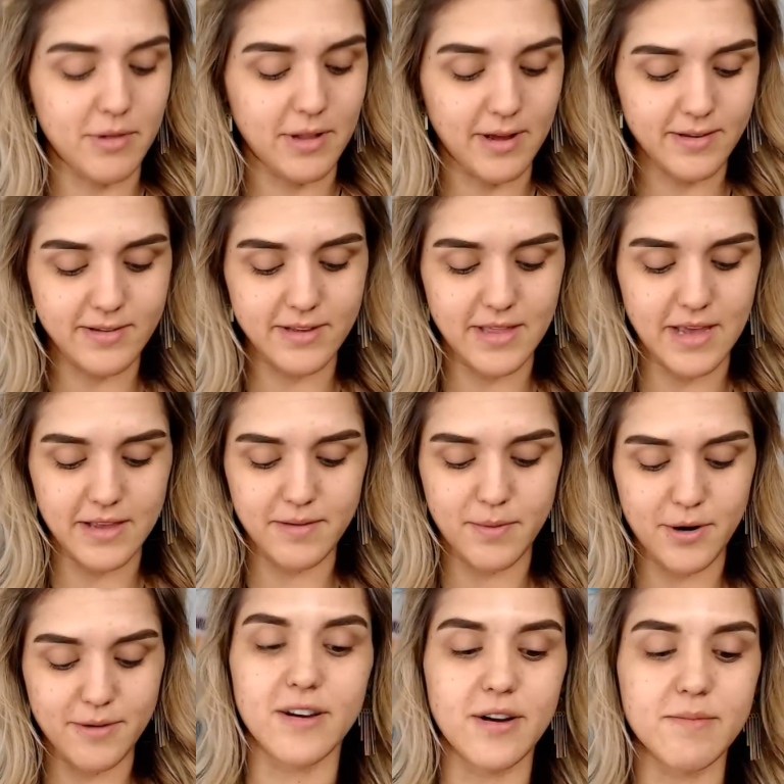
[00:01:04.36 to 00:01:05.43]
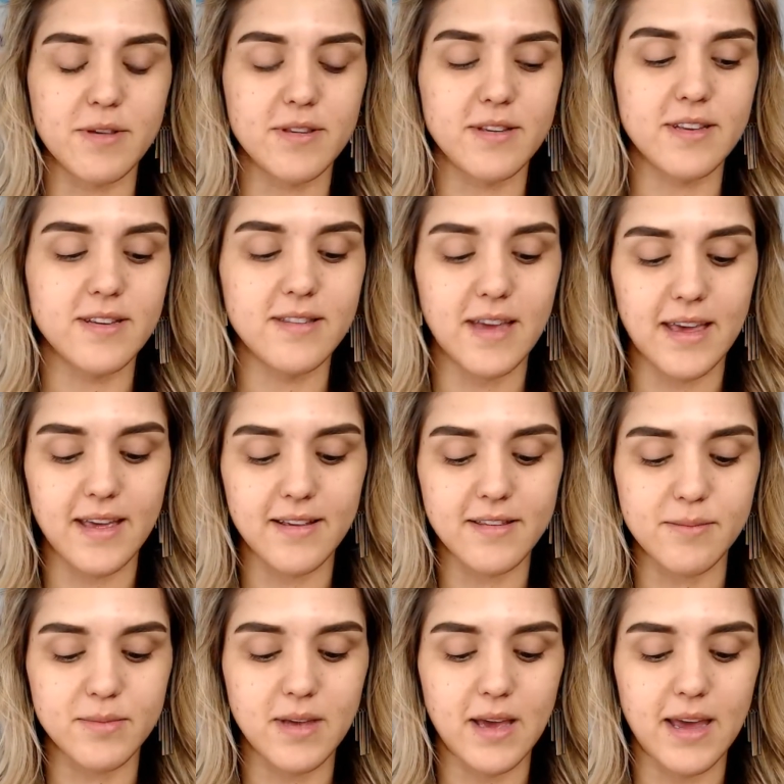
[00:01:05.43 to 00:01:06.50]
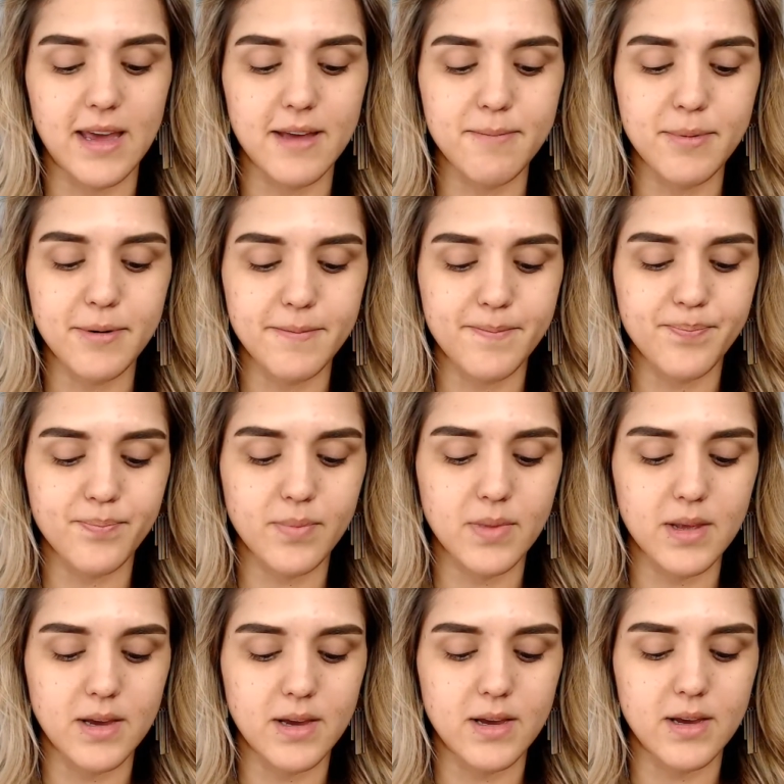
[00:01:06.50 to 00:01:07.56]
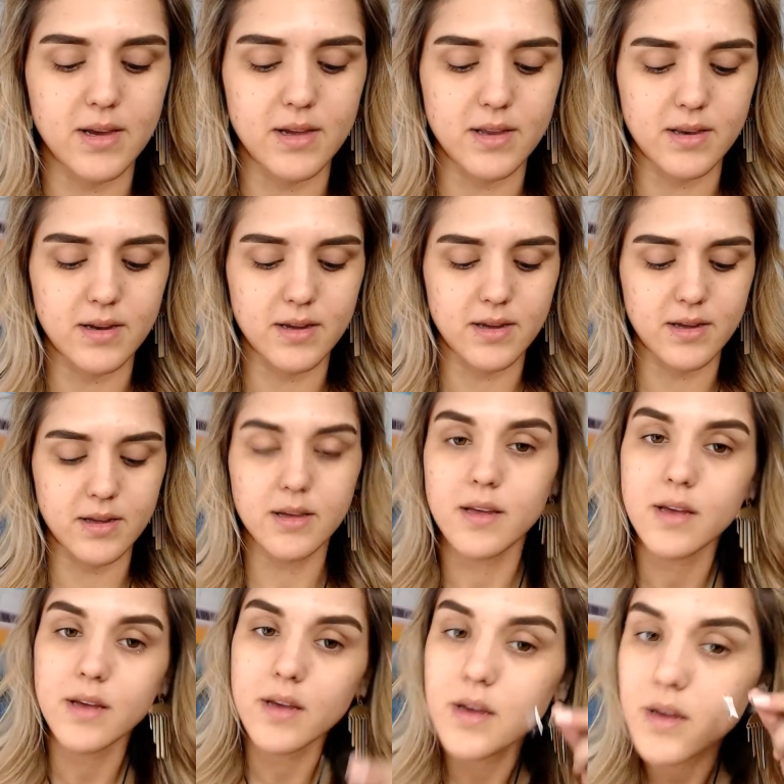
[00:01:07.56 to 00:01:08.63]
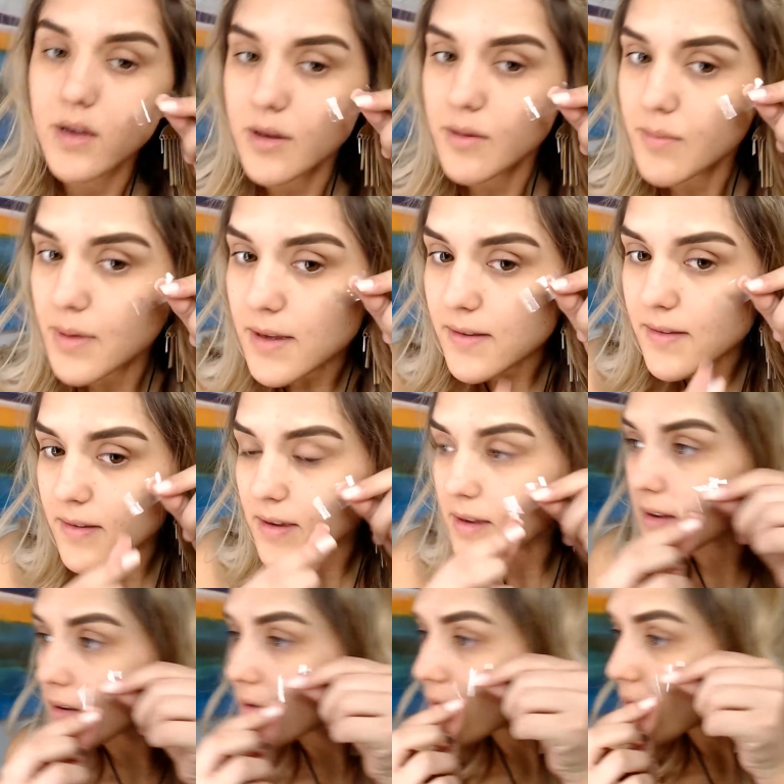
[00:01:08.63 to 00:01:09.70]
blessed in that department. I'm just going to take some tape and place it